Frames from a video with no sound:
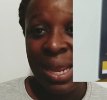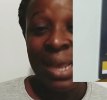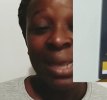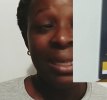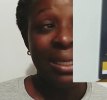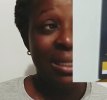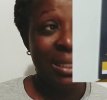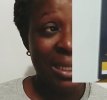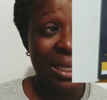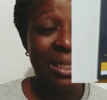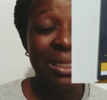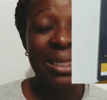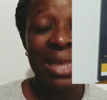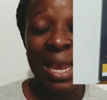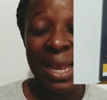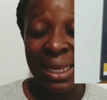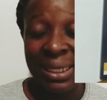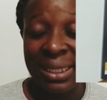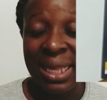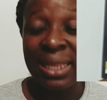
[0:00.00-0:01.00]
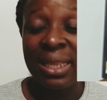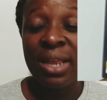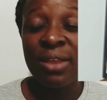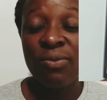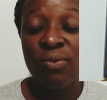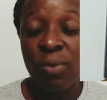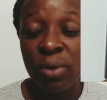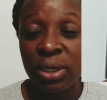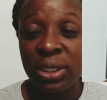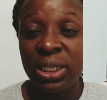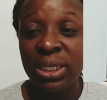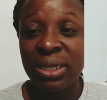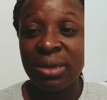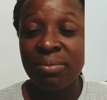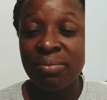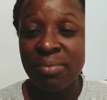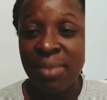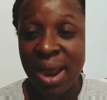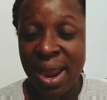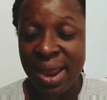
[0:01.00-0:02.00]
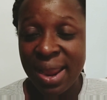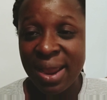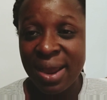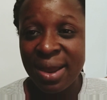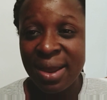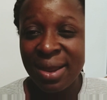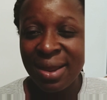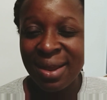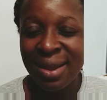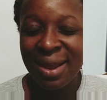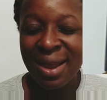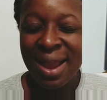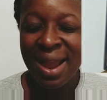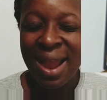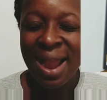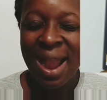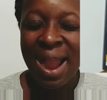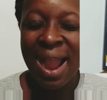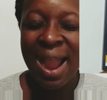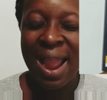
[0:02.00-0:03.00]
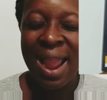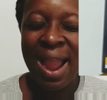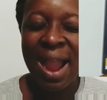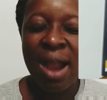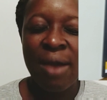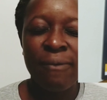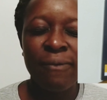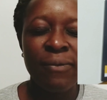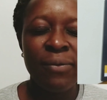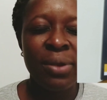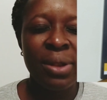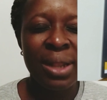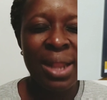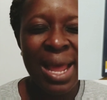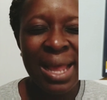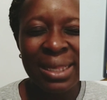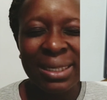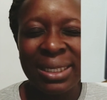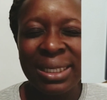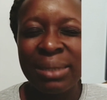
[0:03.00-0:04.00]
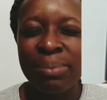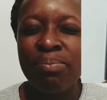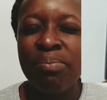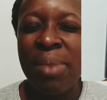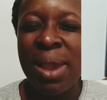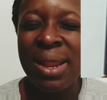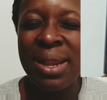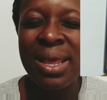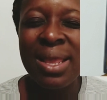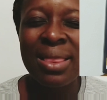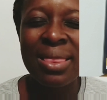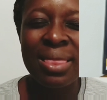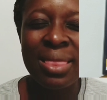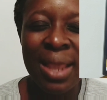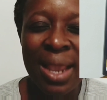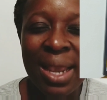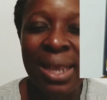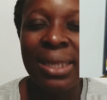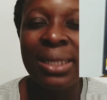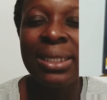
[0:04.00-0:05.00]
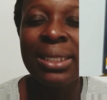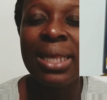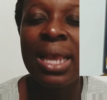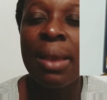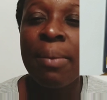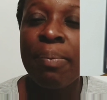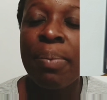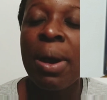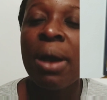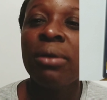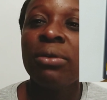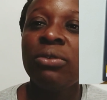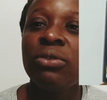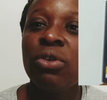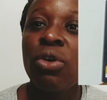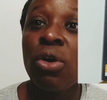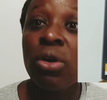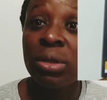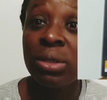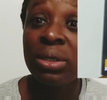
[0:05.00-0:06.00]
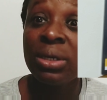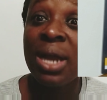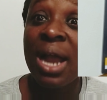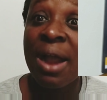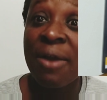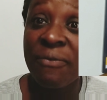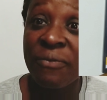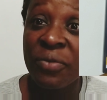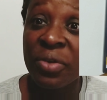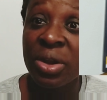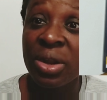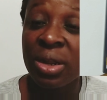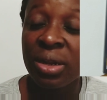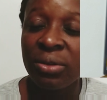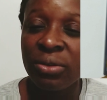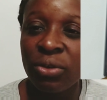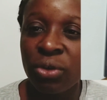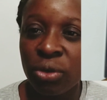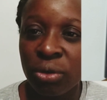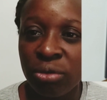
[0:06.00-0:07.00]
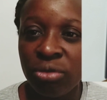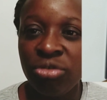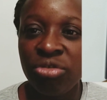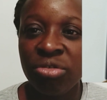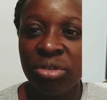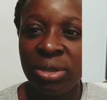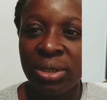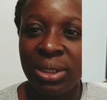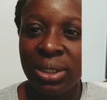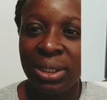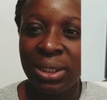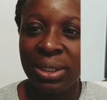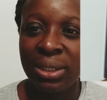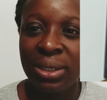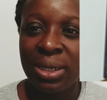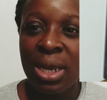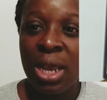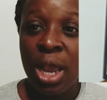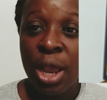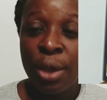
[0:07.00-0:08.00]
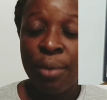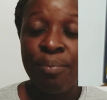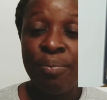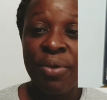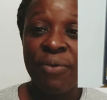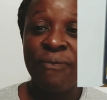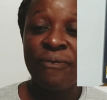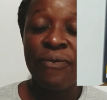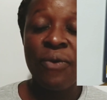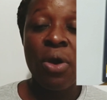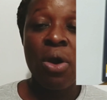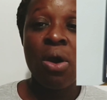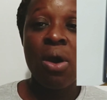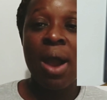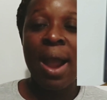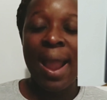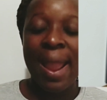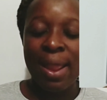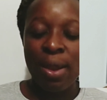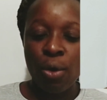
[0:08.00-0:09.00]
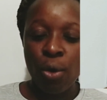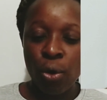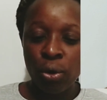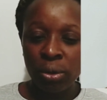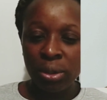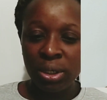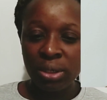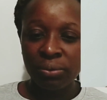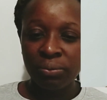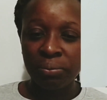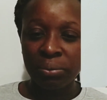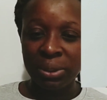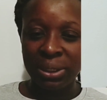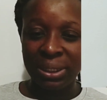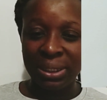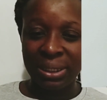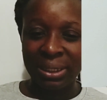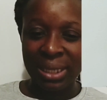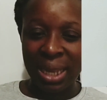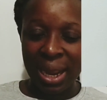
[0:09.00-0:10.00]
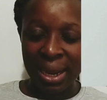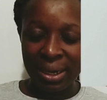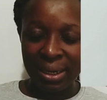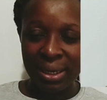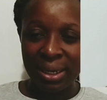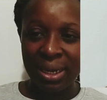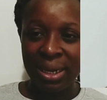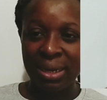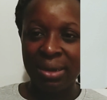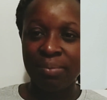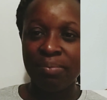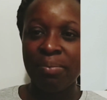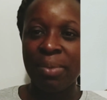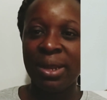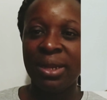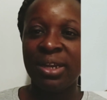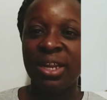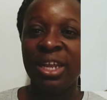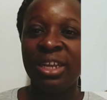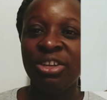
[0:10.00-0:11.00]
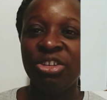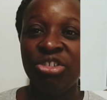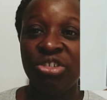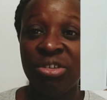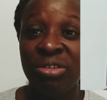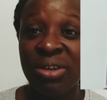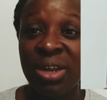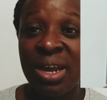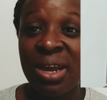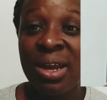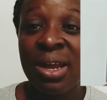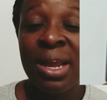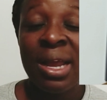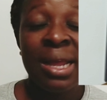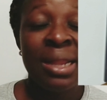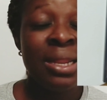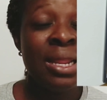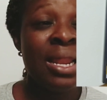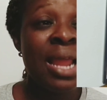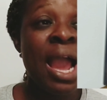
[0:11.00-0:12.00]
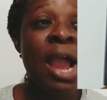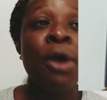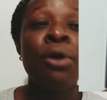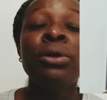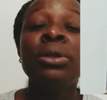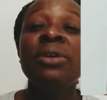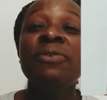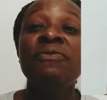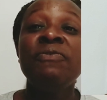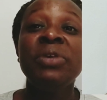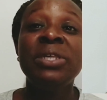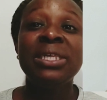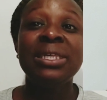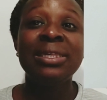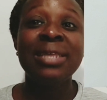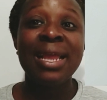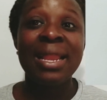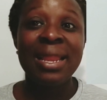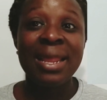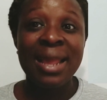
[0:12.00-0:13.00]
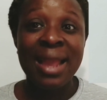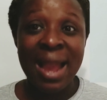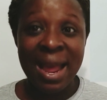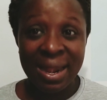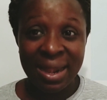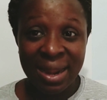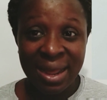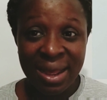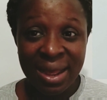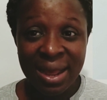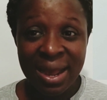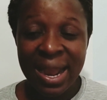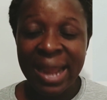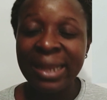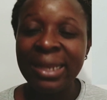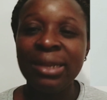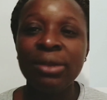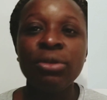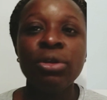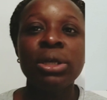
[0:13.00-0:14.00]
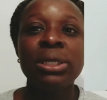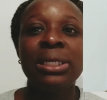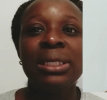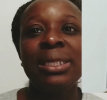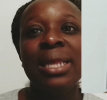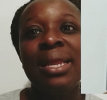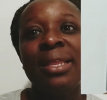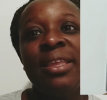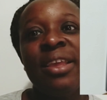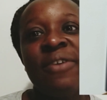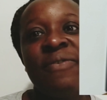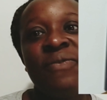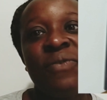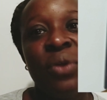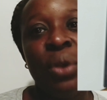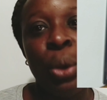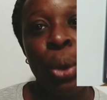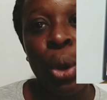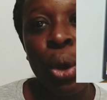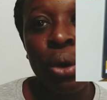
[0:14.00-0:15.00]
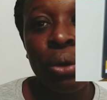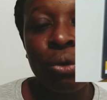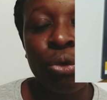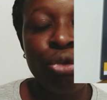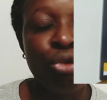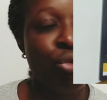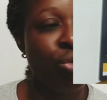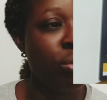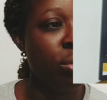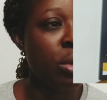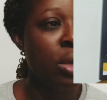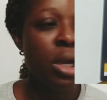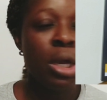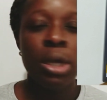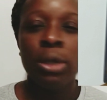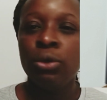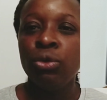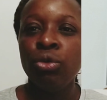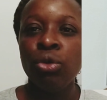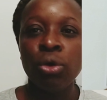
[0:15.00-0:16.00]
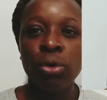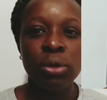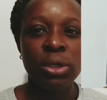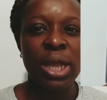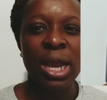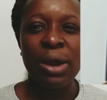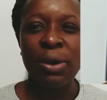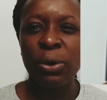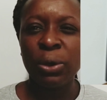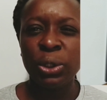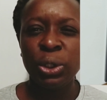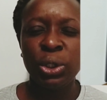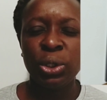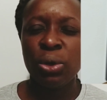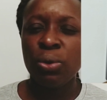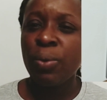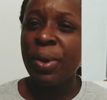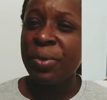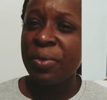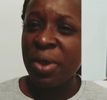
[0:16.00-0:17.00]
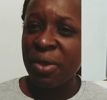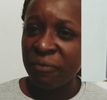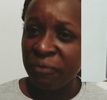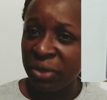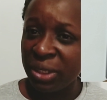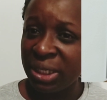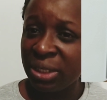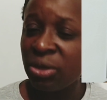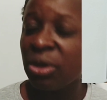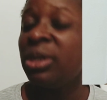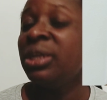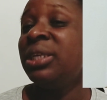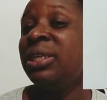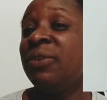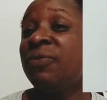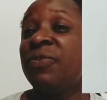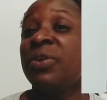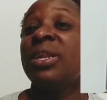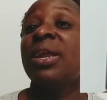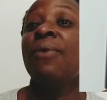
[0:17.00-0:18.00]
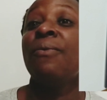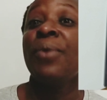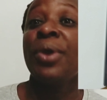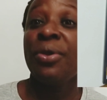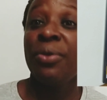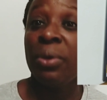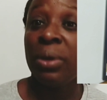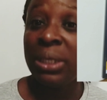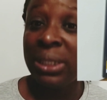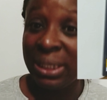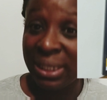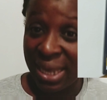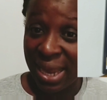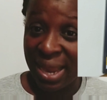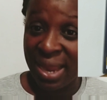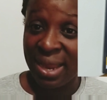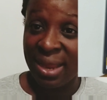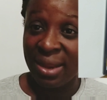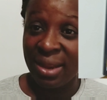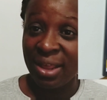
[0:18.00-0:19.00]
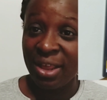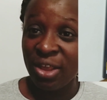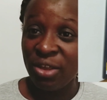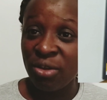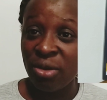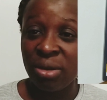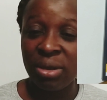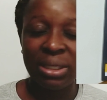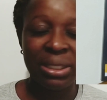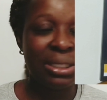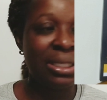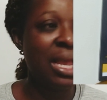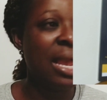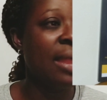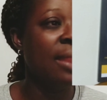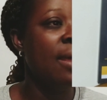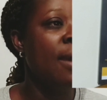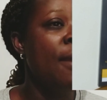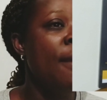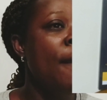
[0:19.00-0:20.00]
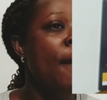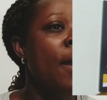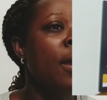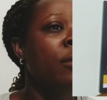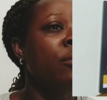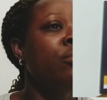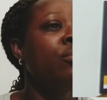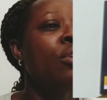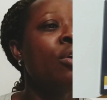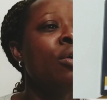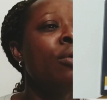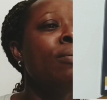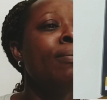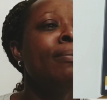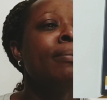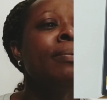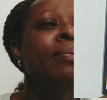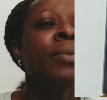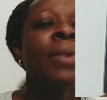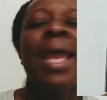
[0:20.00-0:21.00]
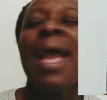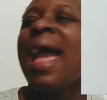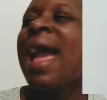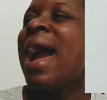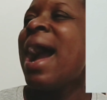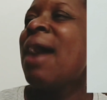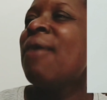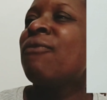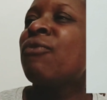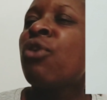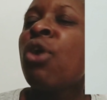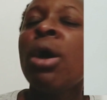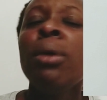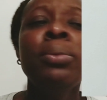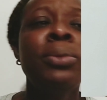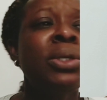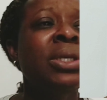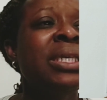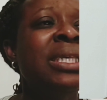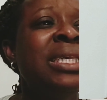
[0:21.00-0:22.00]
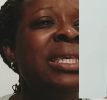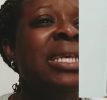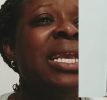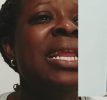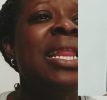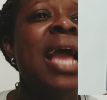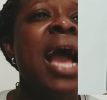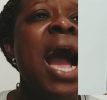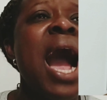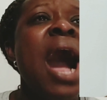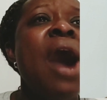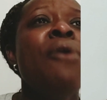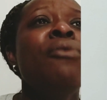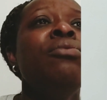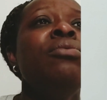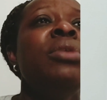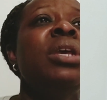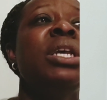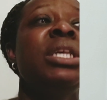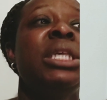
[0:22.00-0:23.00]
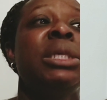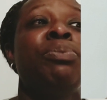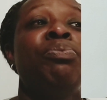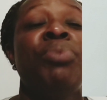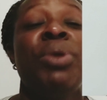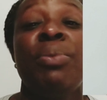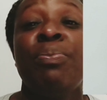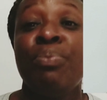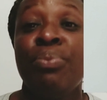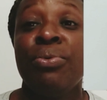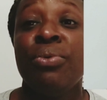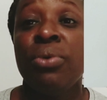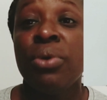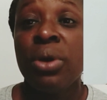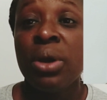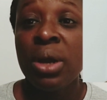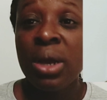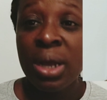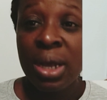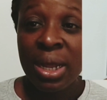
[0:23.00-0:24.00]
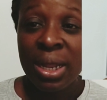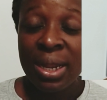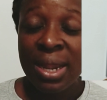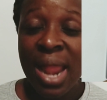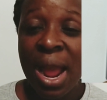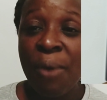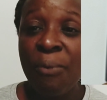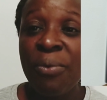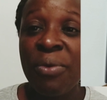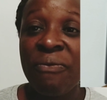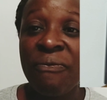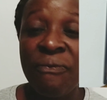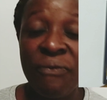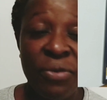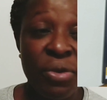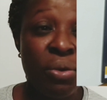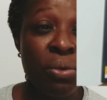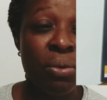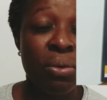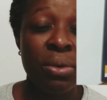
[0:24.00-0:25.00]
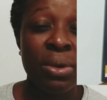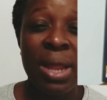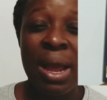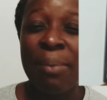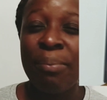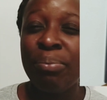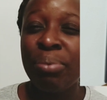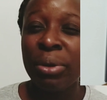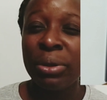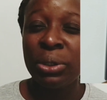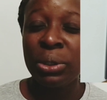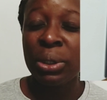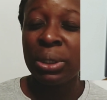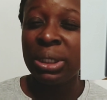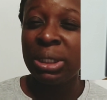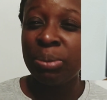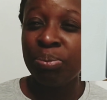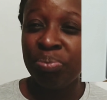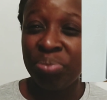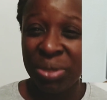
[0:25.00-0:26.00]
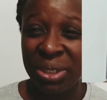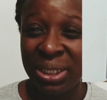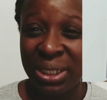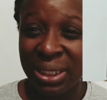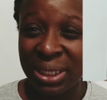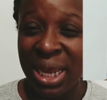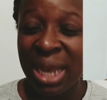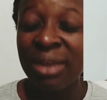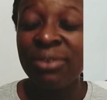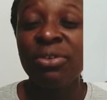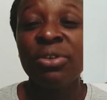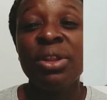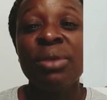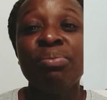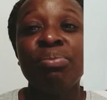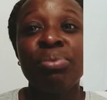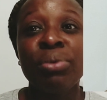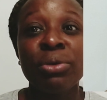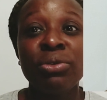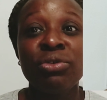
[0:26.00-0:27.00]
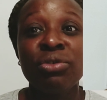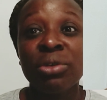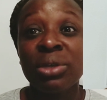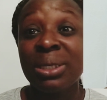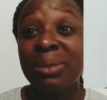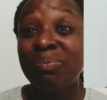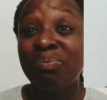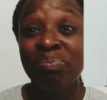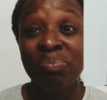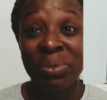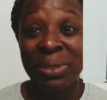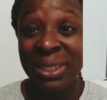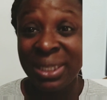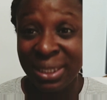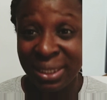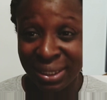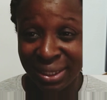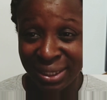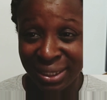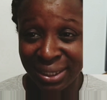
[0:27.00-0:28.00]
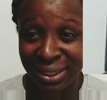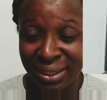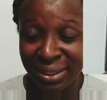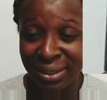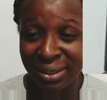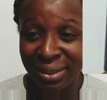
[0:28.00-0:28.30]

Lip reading: Since I started watching Maya, I have learned many things about other African countries. Before, I only reside in my Nigeria. Then I only visited Ghana. I did not stay there for long to know their culture. When you're a visitor, it's different than when you're staying. You understand? So I have come to see how these people that we feel that brought us peace actually brought us pieces.